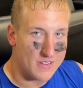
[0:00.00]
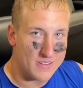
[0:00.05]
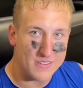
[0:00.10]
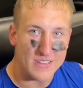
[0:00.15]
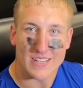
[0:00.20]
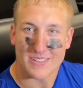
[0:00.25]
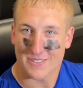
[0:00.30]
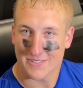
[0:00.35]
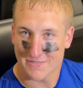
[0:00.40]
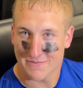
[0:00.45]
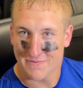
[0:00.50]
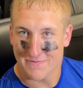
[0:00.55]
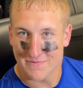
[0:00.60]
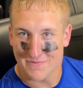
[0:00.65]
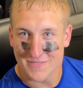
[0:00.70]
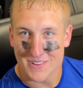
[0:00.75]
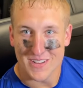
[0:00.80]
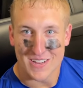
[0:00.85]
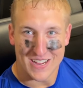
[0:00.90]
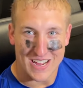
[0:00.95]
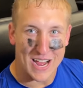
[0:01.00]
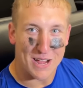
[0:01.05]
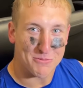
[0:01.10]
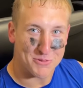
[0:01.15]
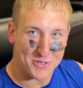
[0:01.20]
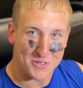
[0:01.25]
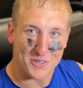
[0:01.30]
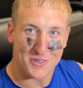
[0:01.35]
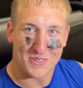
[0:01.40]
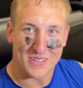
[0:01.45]
Yes,
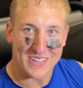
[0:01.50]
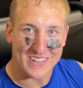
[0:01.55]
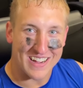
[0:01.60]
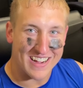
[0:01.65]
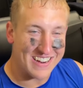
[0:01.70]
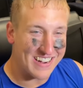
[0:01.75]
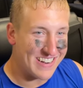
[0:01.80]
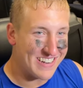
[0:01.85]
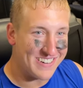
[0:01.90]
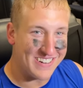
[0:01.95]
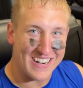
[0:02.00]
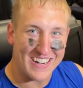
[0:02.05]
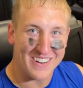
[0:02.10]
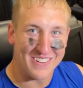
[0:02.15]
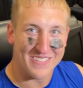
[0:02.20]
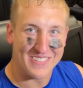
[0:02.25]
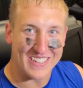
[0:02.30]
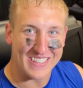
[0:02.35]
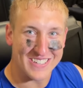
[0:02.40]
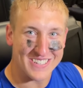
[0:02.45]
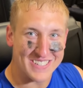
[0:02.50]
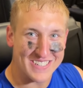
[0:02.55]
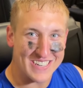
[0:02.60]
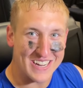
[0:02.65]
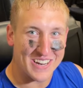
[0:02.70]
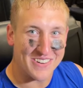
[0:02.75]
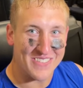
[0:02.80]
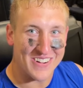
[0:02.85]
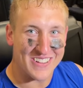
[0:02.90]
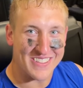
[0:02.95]
absolutely. I don't think there's a
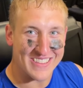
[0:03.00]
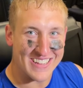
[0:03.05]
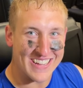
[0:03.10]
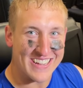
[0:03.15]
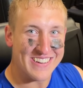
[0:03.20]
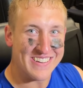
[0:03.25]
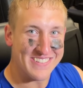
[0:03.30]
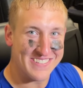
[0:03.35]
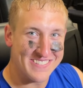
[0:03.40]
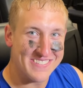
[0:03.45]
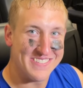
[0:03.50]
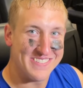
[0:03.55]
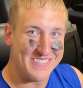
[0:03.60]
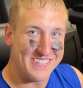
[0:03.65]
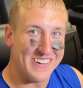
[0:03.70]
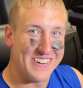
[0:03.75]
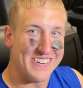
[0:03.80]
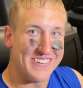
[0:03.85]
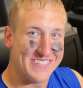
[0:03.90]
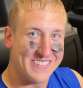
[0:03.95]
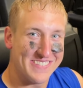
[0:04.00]
doubt about that. Yeah.